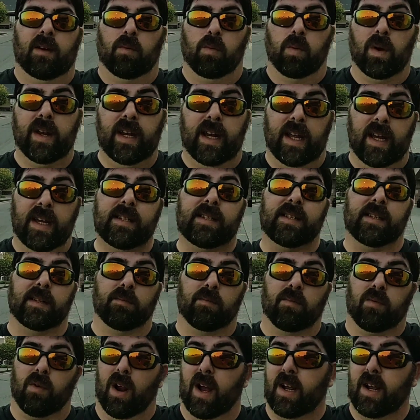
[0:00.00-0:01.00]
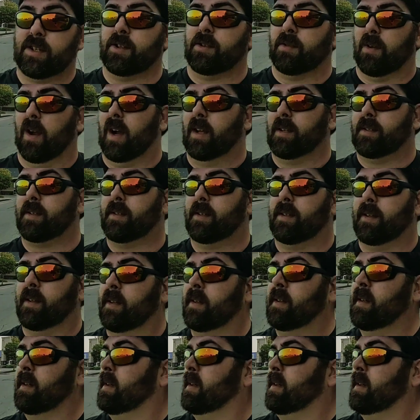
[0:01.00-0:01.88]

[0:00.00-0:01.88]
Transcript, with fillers: We need some restaurants.